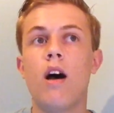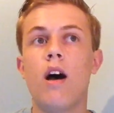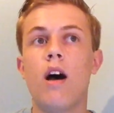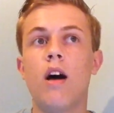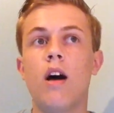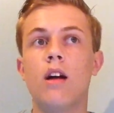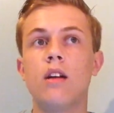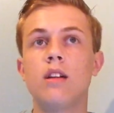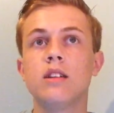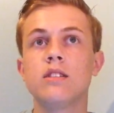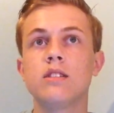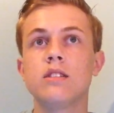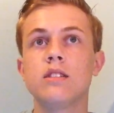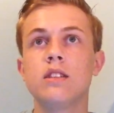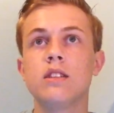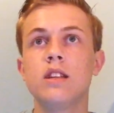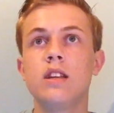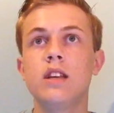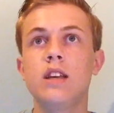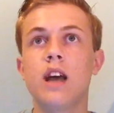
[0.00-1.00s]

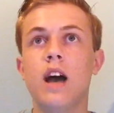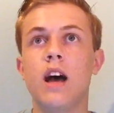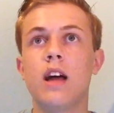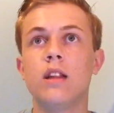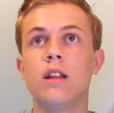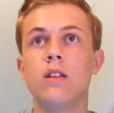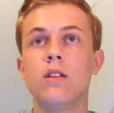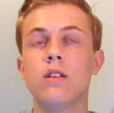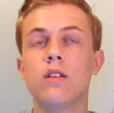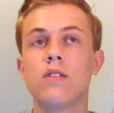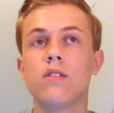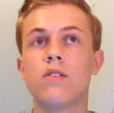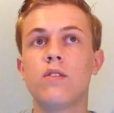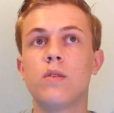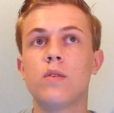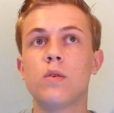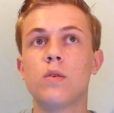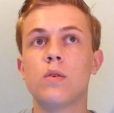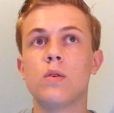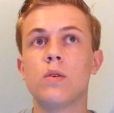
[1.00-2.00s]
honestly, I look
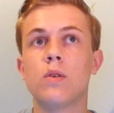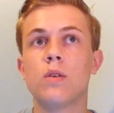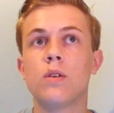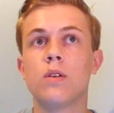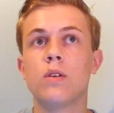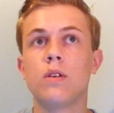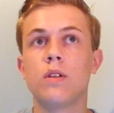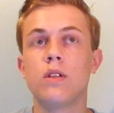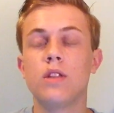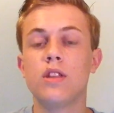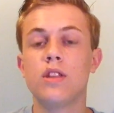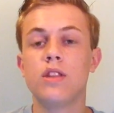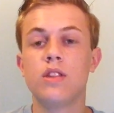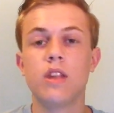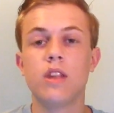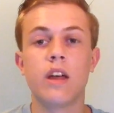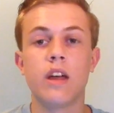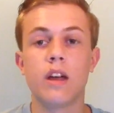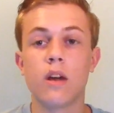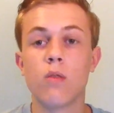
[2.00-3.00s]
for
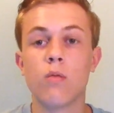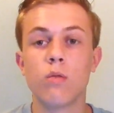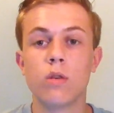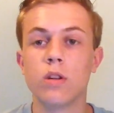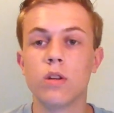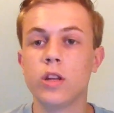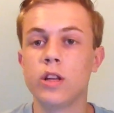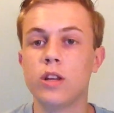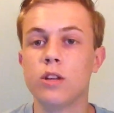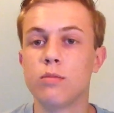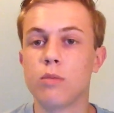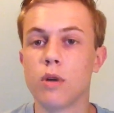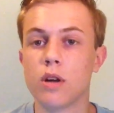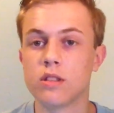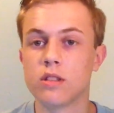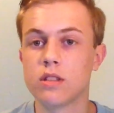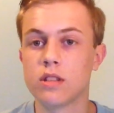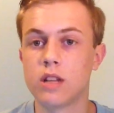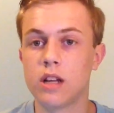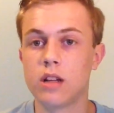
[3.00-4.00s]
like a really good
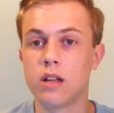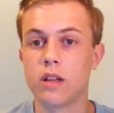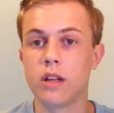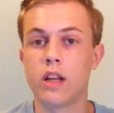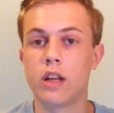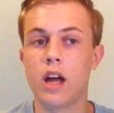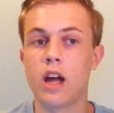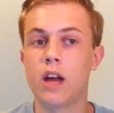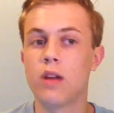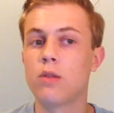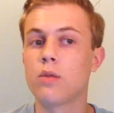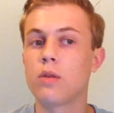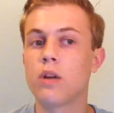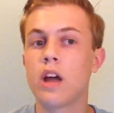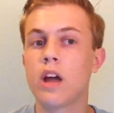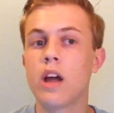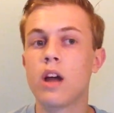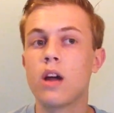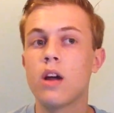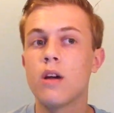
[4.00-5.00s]
personality. I don't
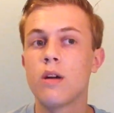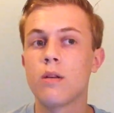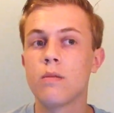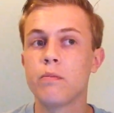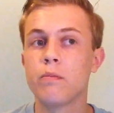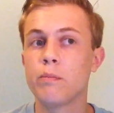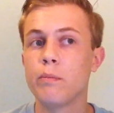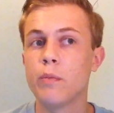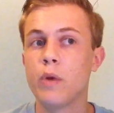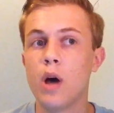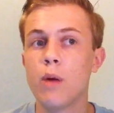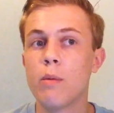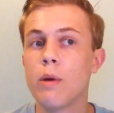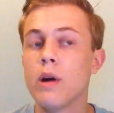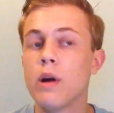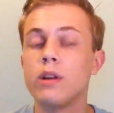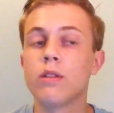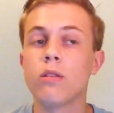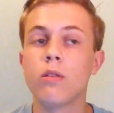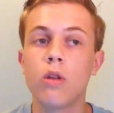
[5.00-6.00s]
care
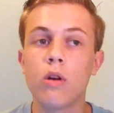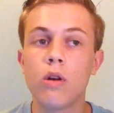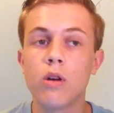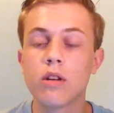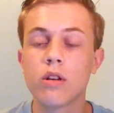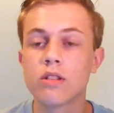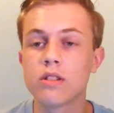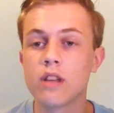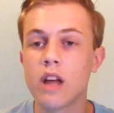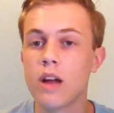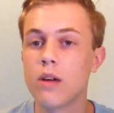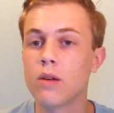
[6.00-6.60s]
about your looks. I